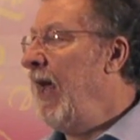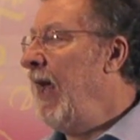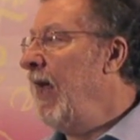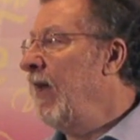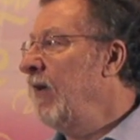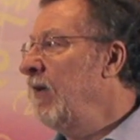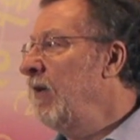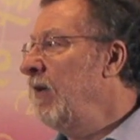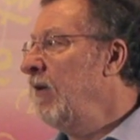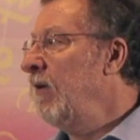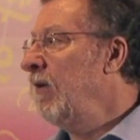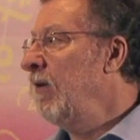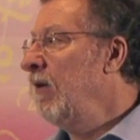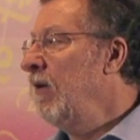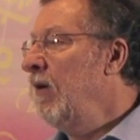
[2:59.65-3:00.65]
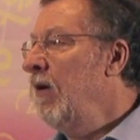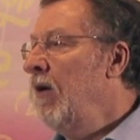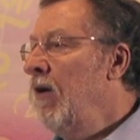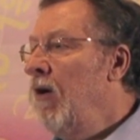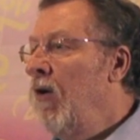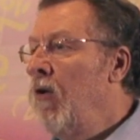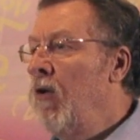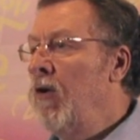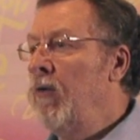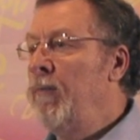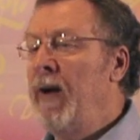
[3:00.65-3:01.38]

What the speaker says: end, or